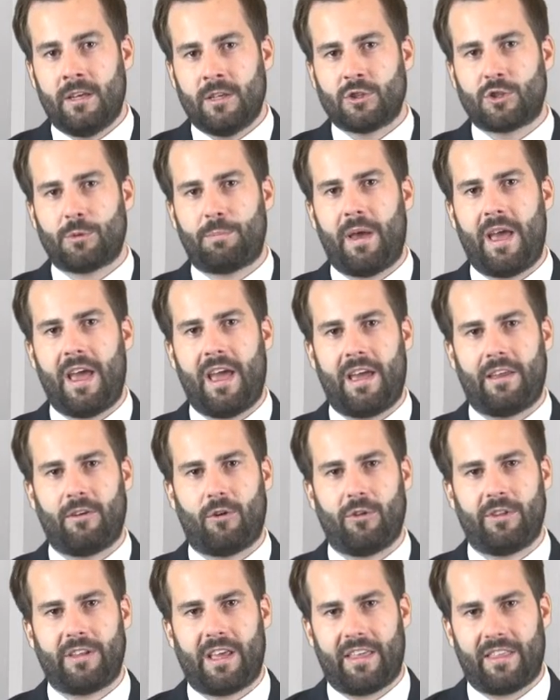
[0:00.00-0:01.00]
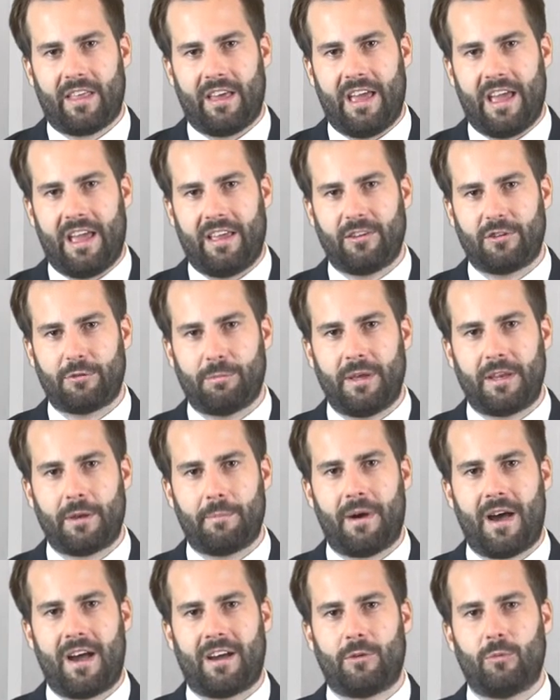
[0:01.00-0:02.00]
Japan, on the other hand, has been a
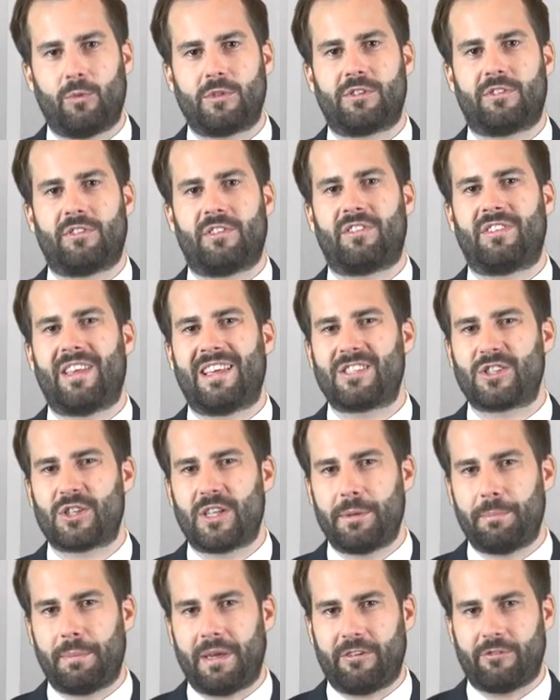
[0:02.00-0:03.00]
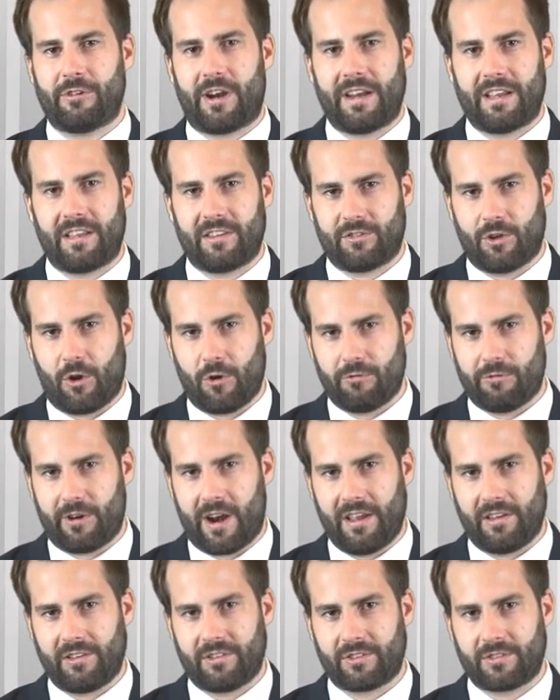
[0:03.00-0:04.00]
market which has essentially been running its own
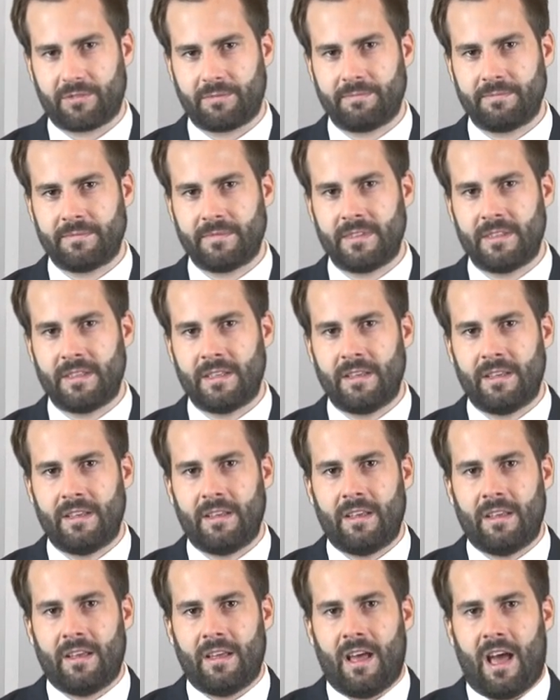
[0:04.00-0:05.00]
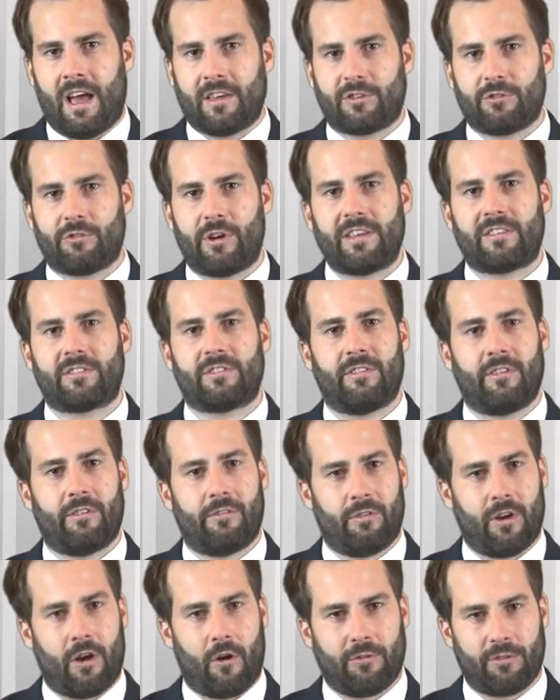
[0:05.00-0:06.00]
race. As the rest
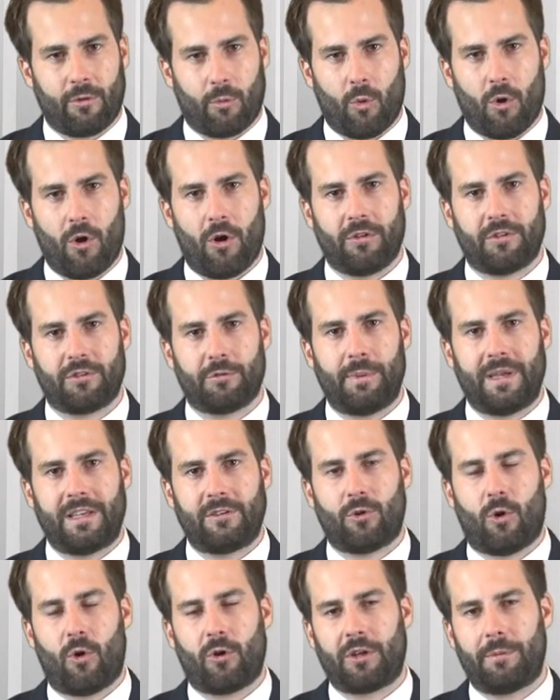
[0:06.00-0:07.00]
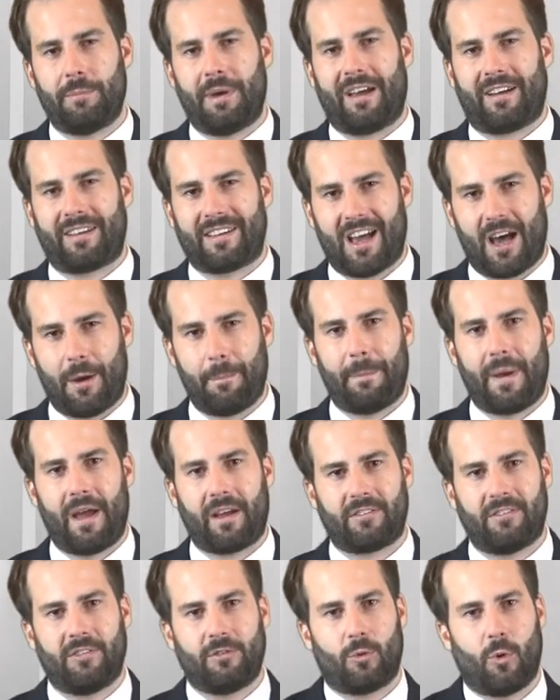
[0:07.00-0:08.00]
of the world has been talking about
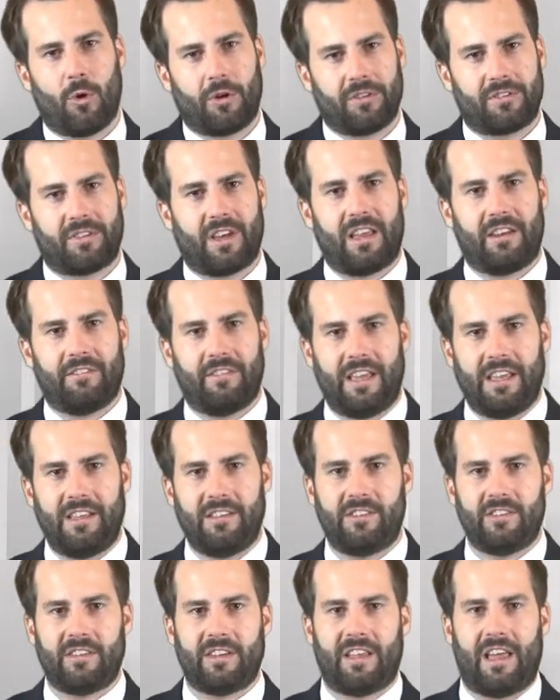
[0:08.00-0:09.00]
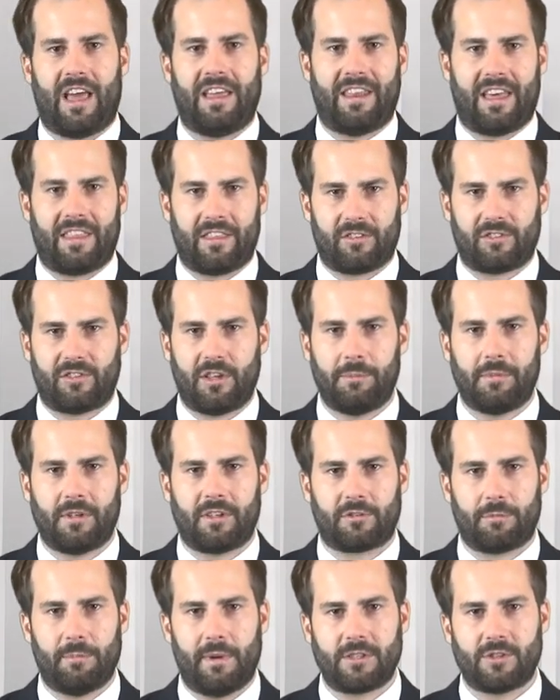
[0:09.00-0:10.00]
cutbacks in quantitative easing and other
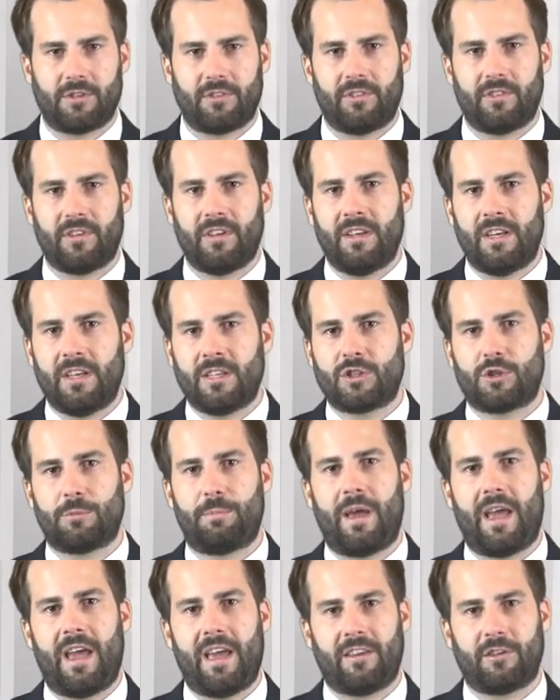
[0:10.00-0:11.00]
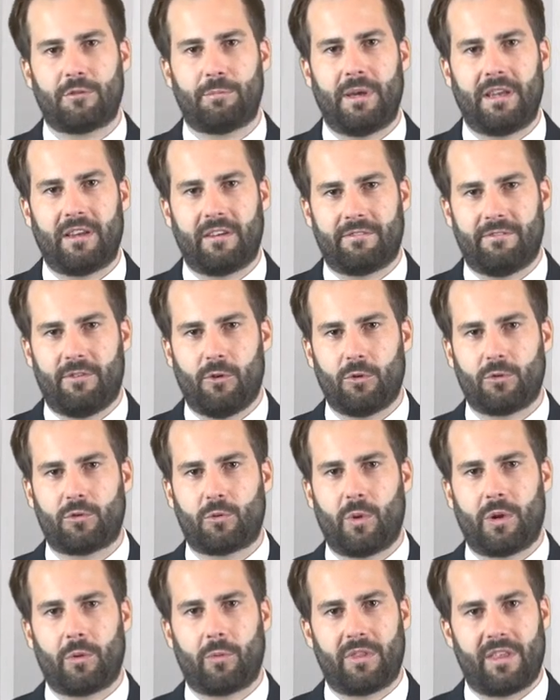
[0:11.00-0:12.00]
stimulus measures, Japan has been in full
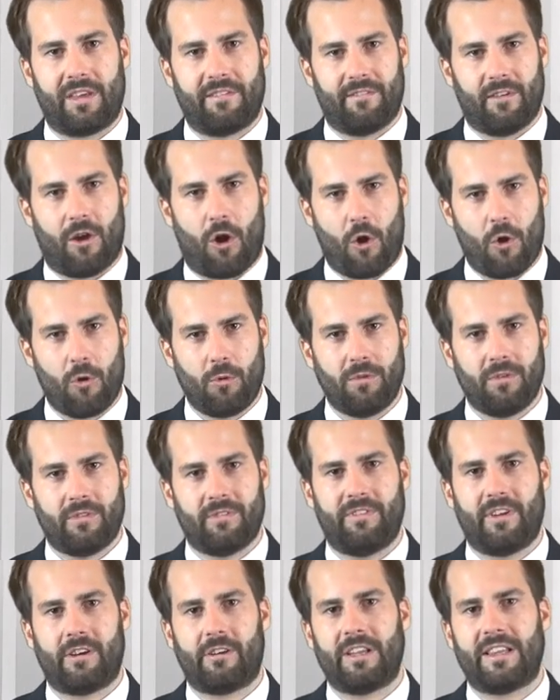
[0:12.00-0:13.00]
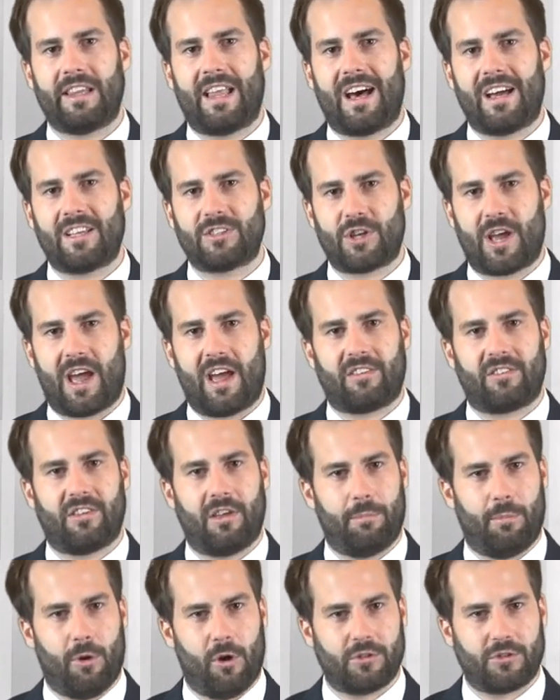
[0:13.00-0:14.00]
swing with their own very large
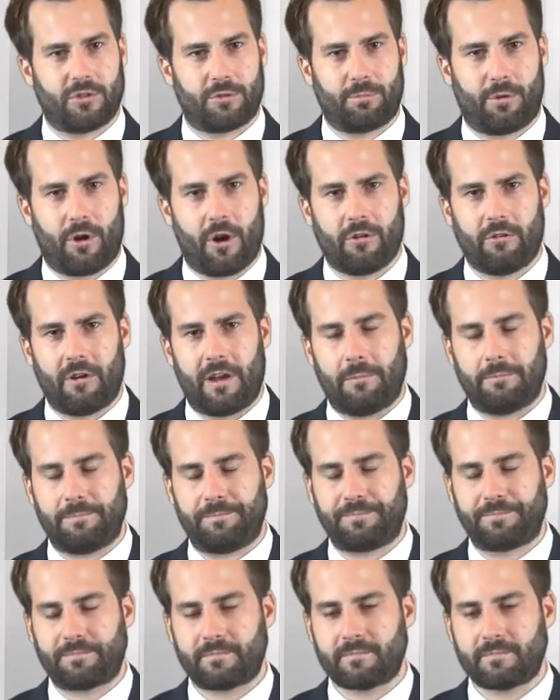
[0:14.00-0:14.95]
asset purchase program.